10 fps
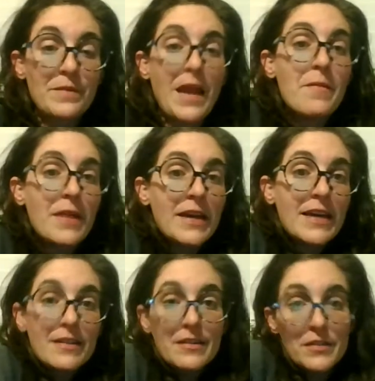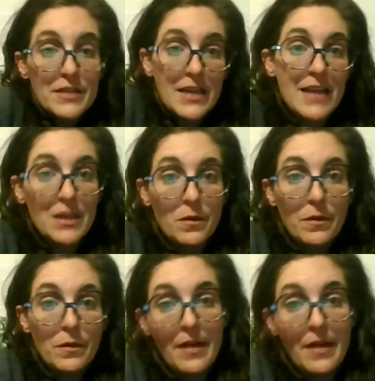I might get a little sassy
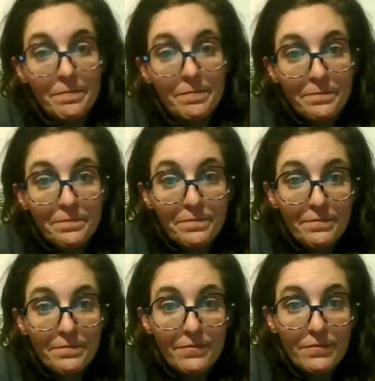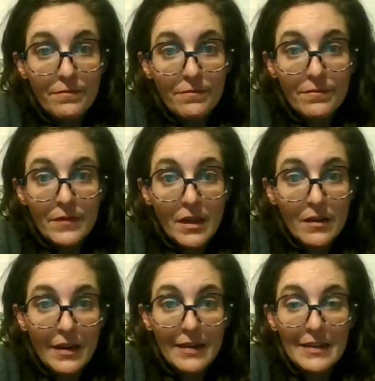with them.
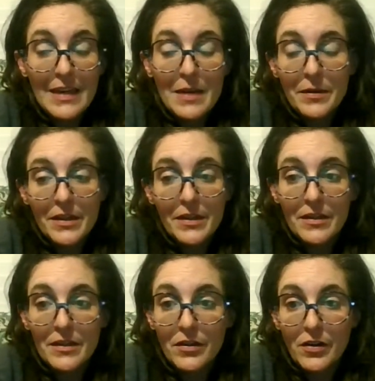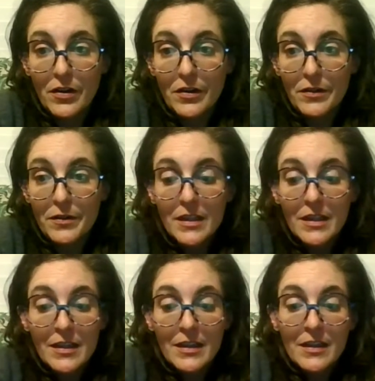I had a neighbor girl,
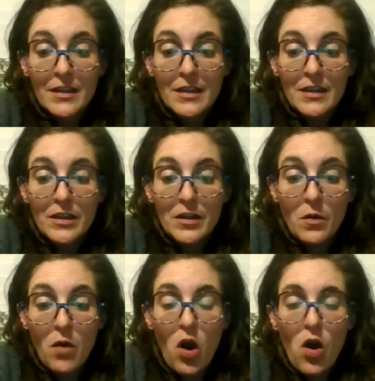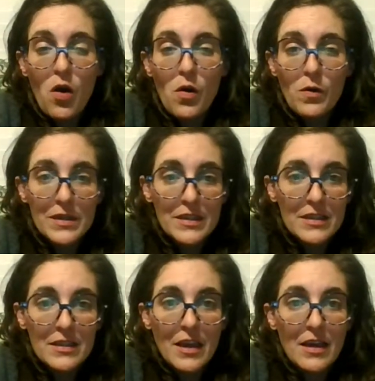
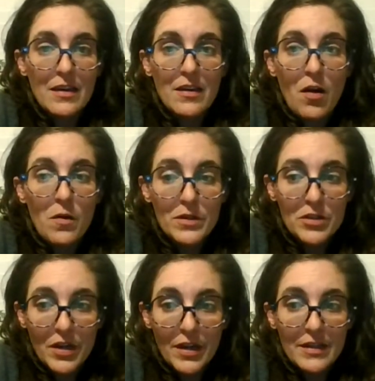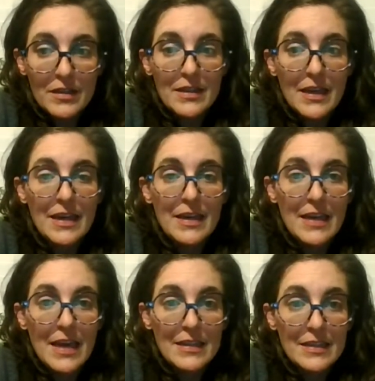always trying to second
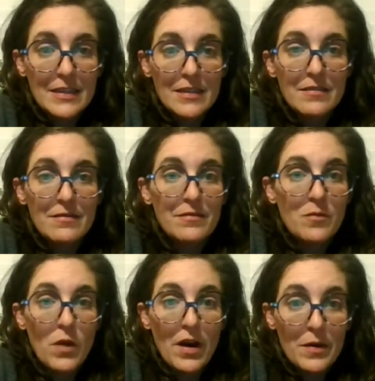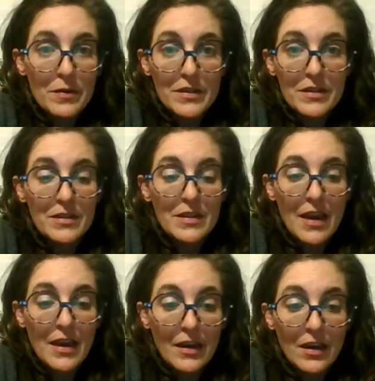guess what I was
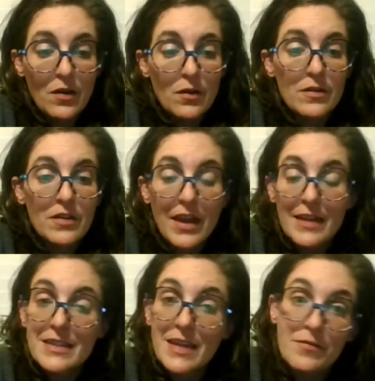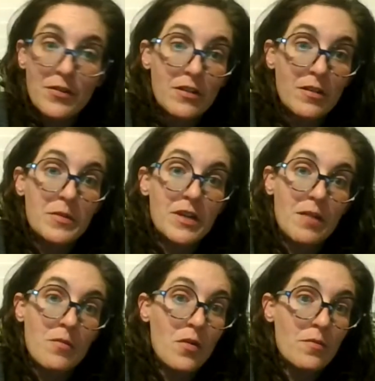saying. Okay, it's time for Clem to
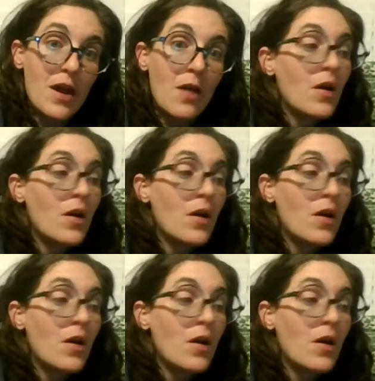come home now.